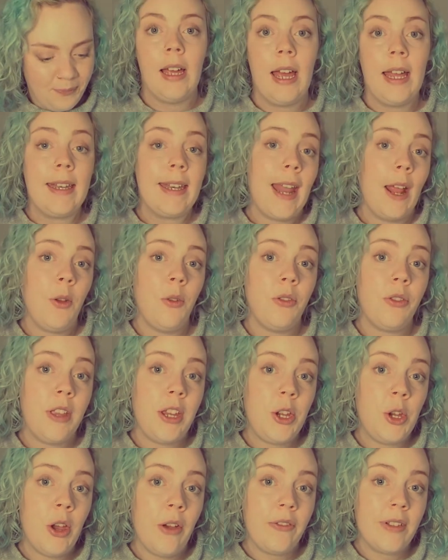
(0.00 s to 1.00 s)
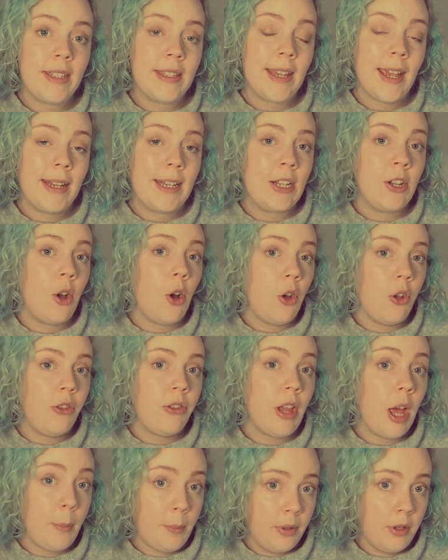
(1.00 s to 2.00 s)
And now that you have decided
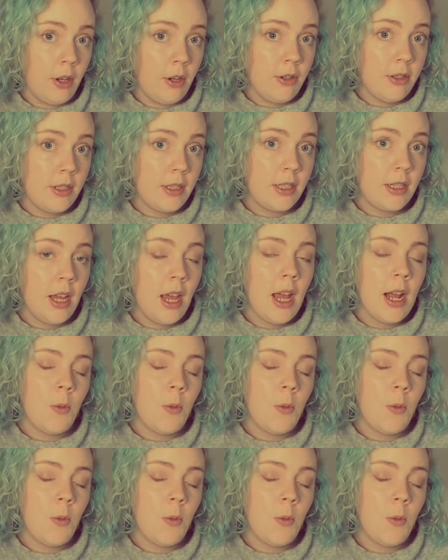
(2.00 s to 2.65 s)
on a plot,